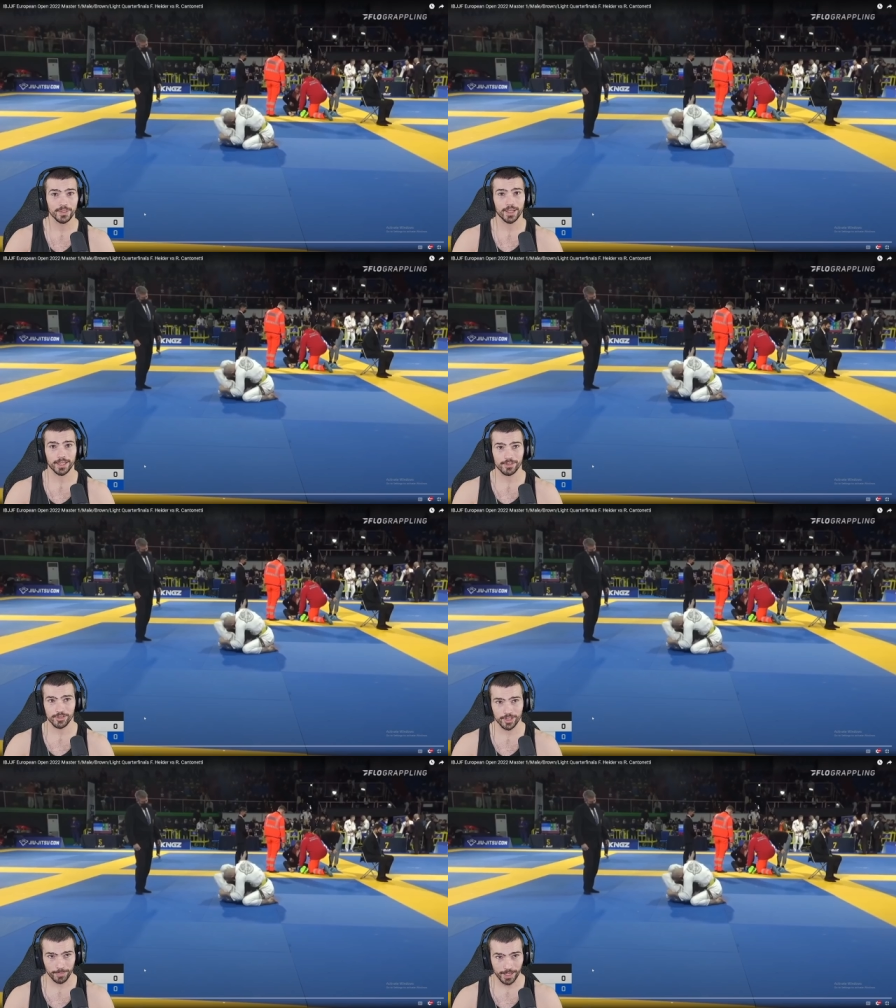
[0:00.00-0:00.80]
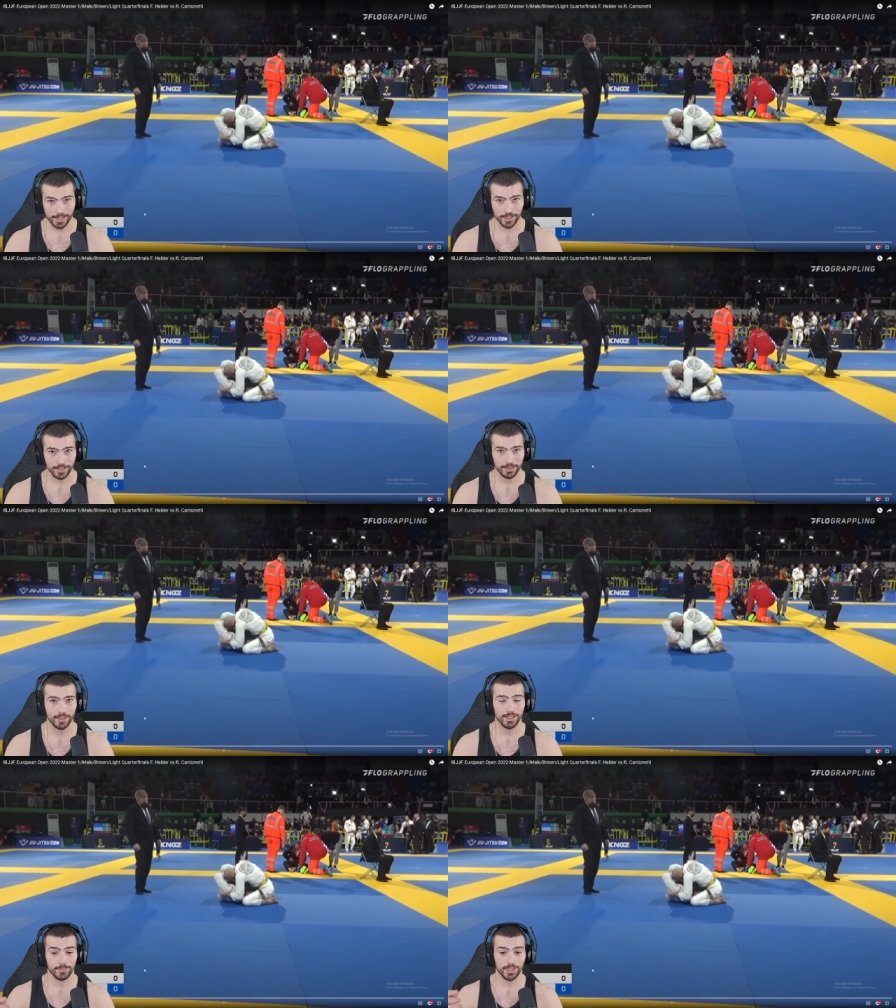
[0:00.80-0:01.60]
I can still pass it,
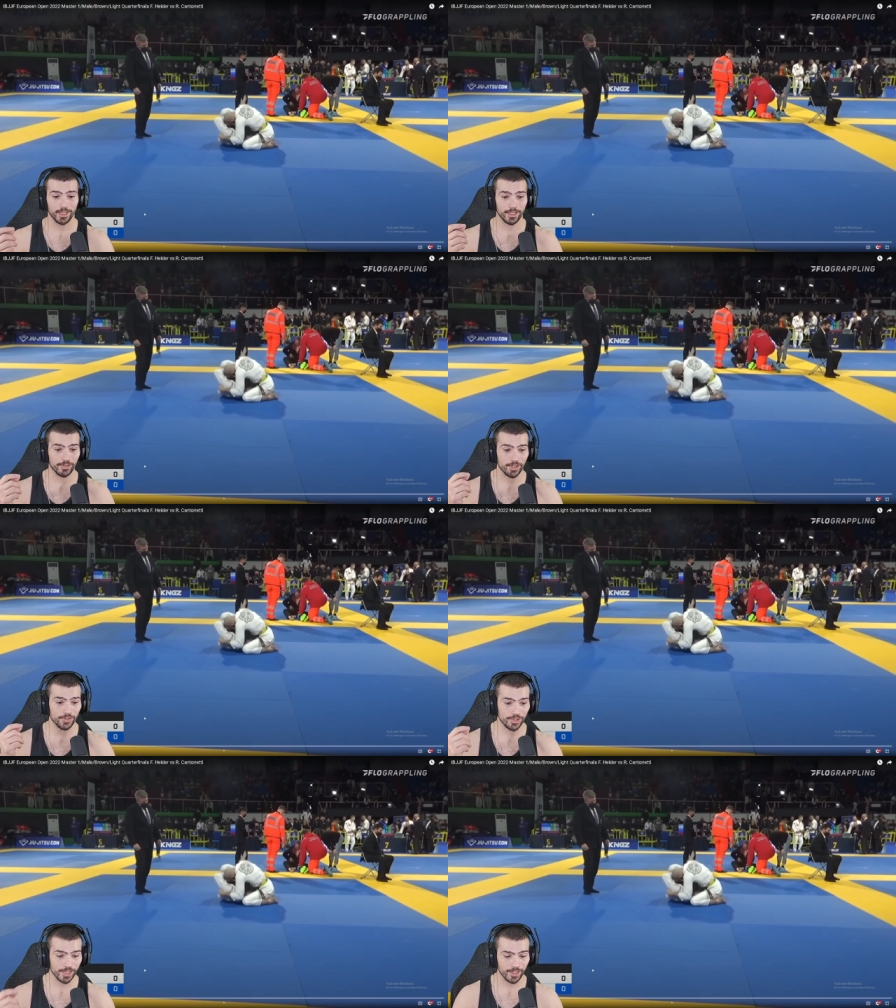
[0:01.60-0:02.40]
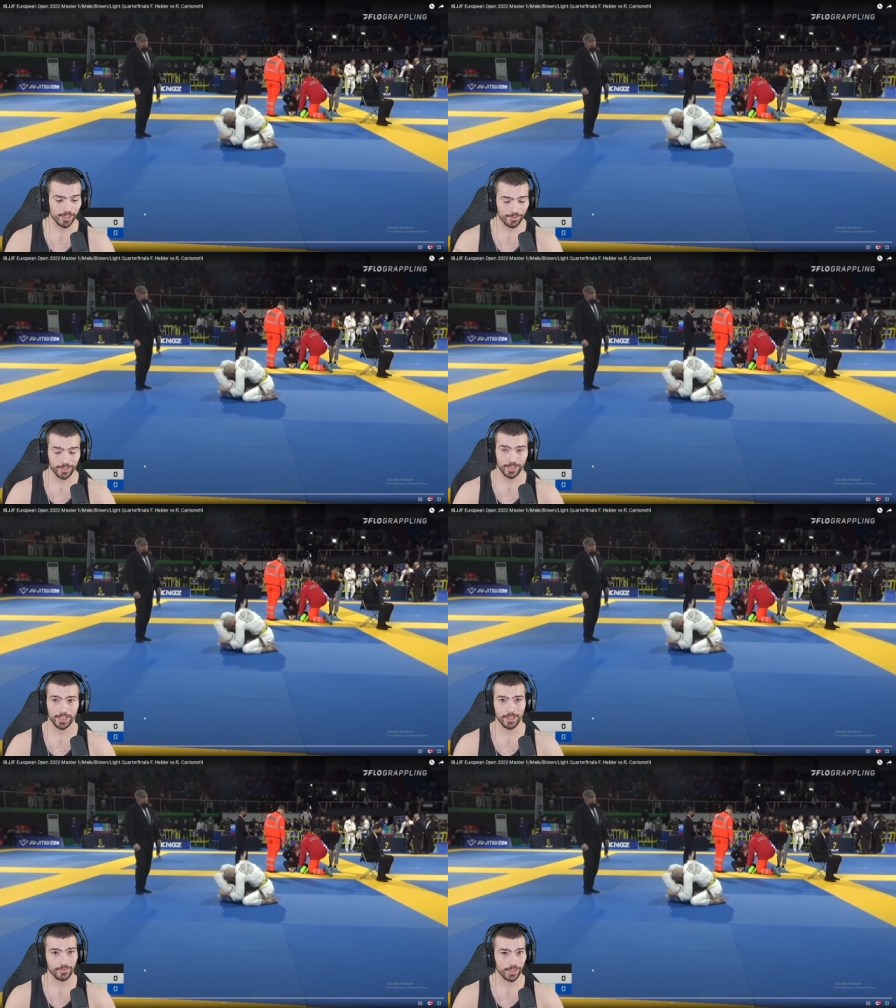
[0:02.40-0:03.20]
but it is
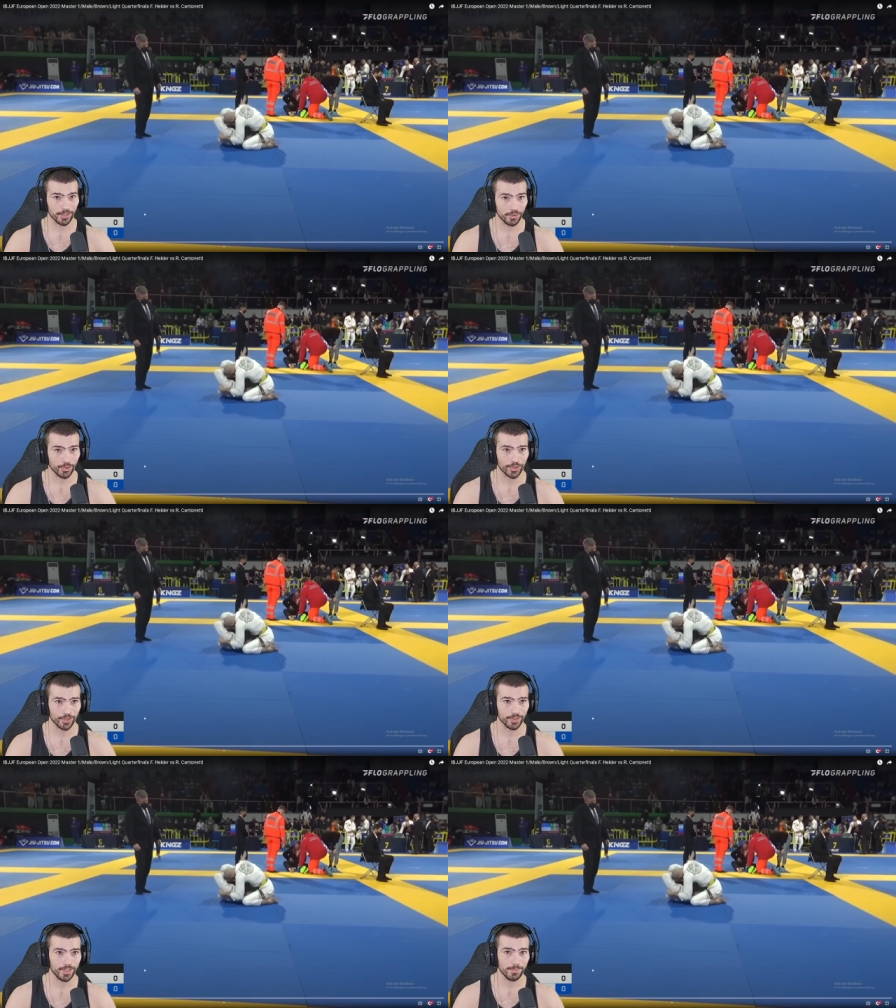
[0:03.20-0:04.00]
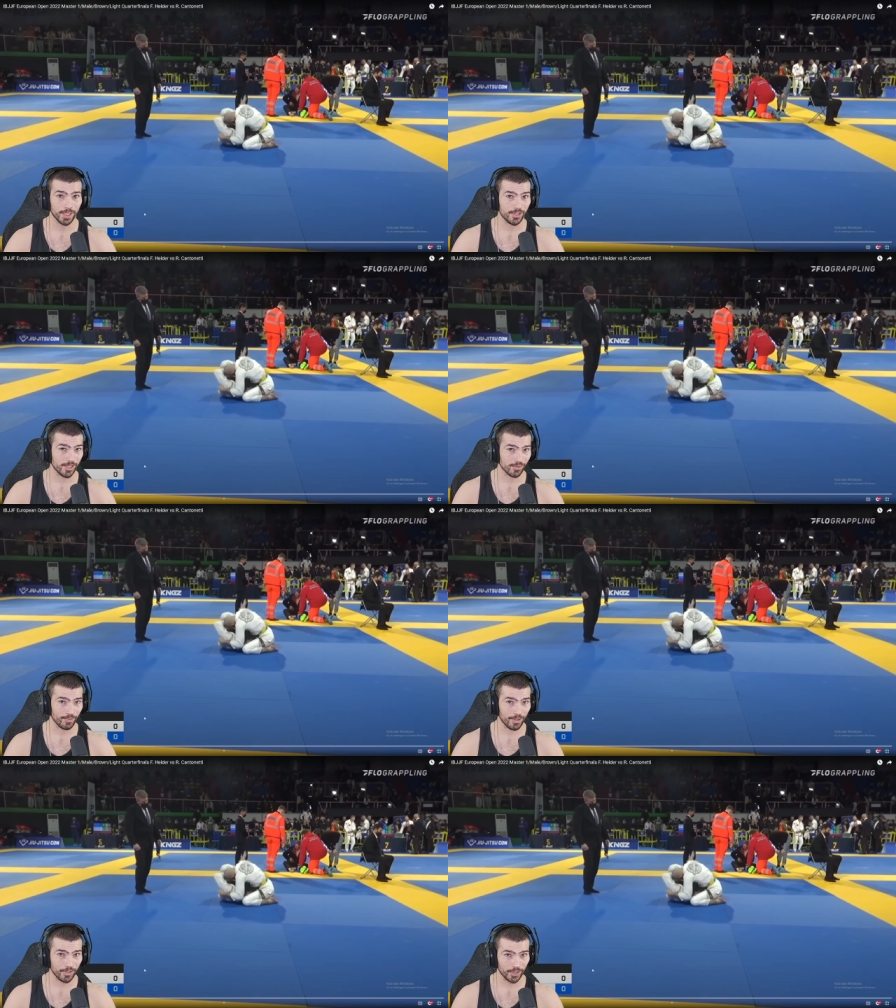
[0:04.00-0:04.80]
significantly fucking harder because he has a
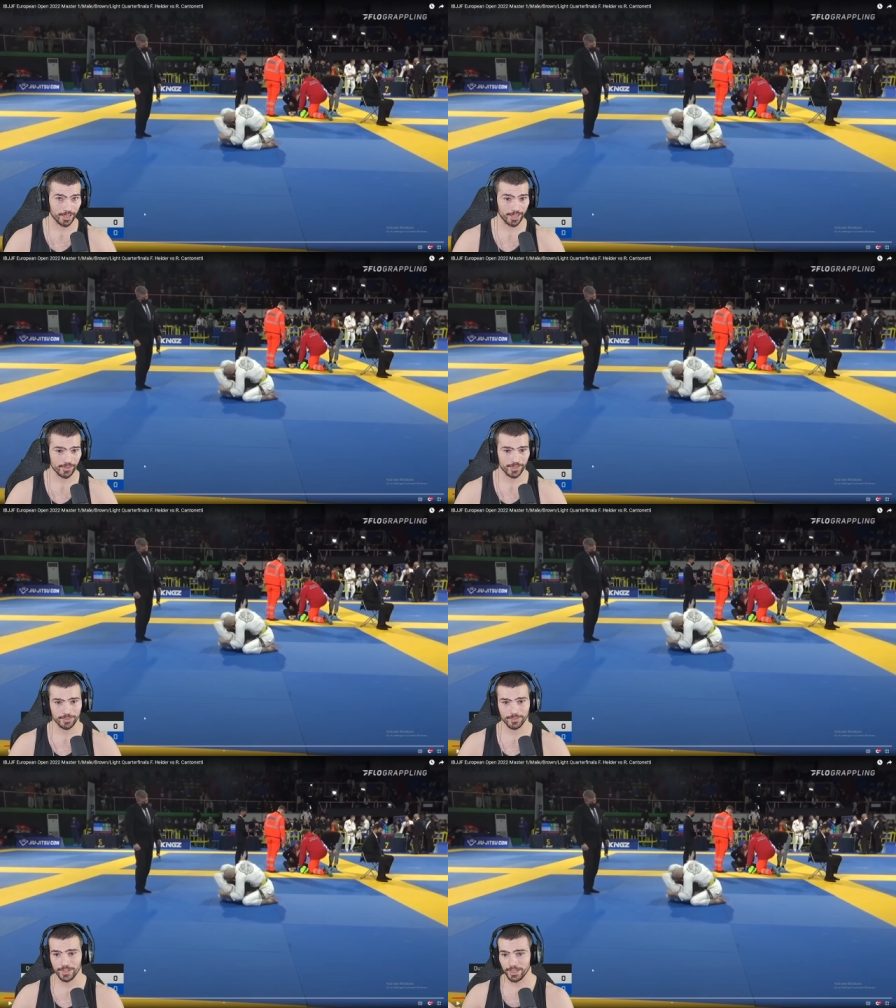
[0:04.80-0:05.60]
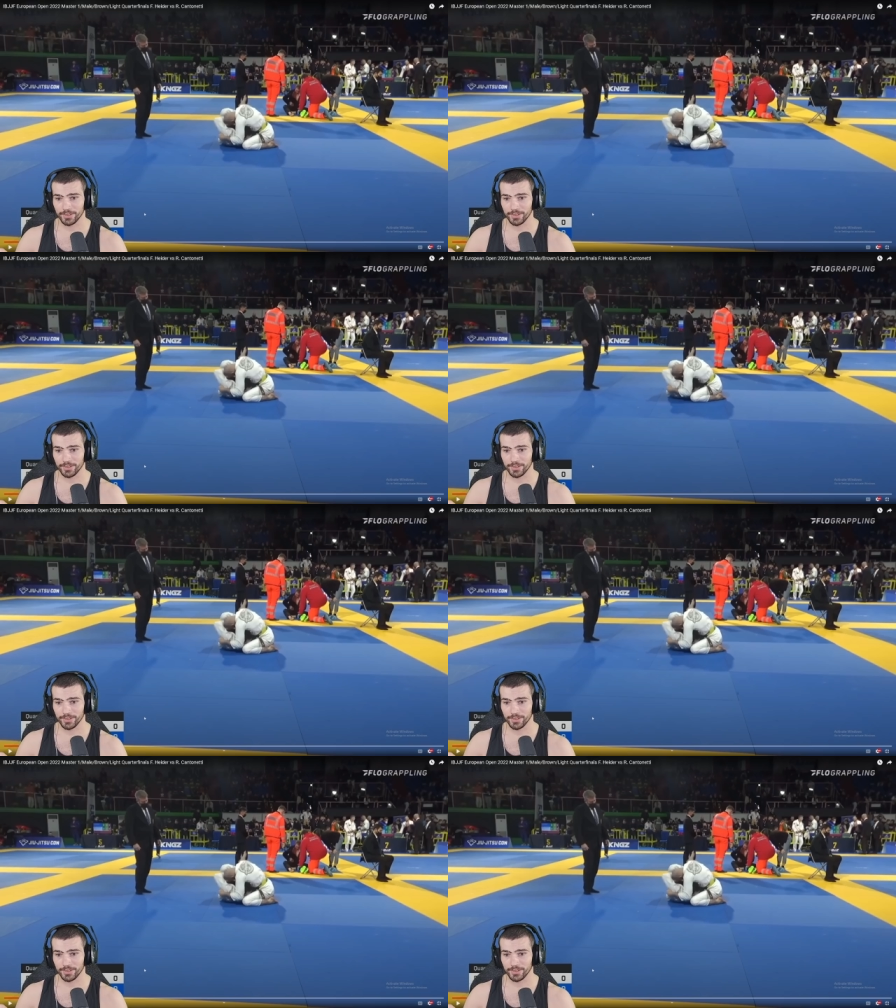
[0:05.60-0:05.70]
very good lasso.